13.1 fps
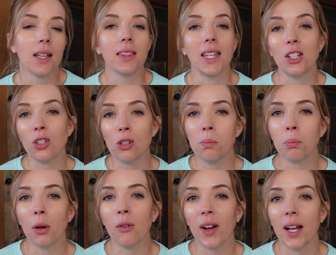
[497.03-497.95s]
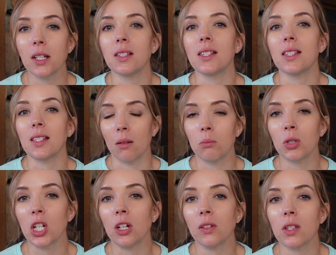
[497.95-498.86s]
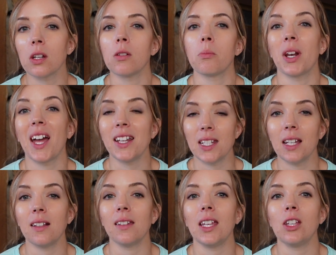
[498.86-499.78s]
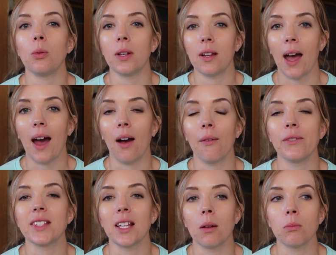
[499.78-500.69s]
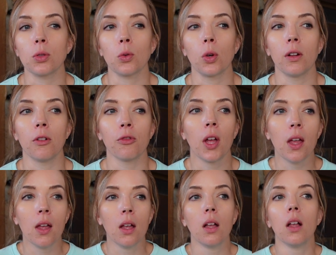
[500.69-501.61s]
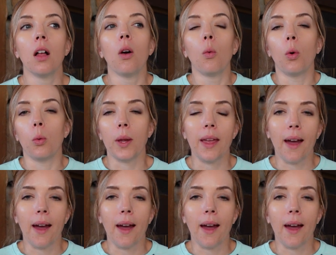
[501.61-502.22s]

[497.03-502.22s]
They do provide some shelter, but ideally you would have some sort of, what we